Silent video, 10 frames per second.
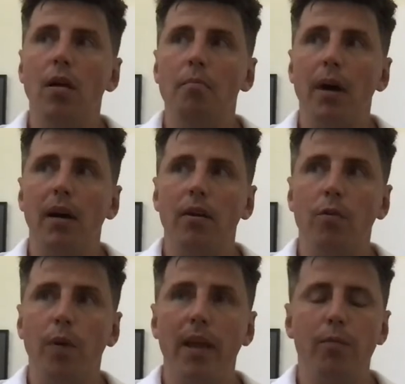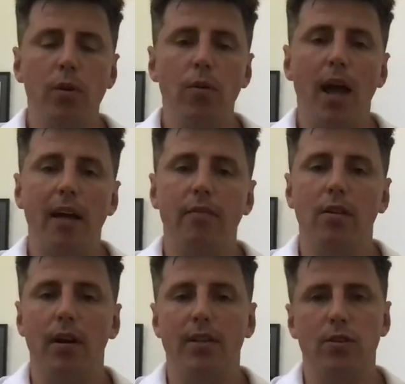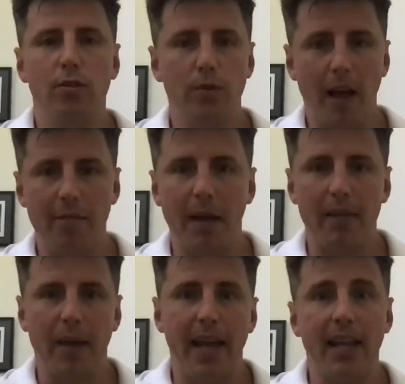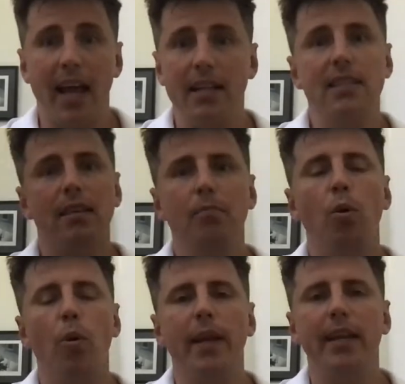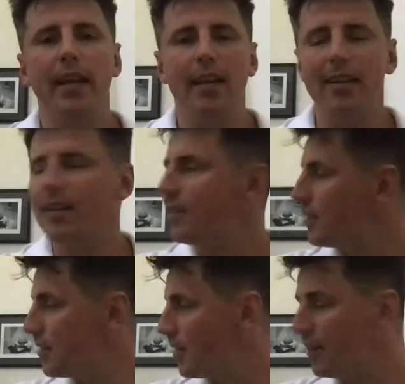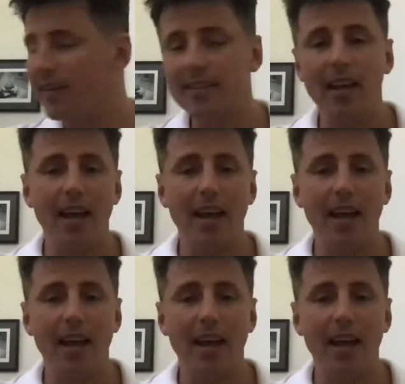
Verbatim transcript: But we will have clients who do have back pain at some point in, this is hilarious,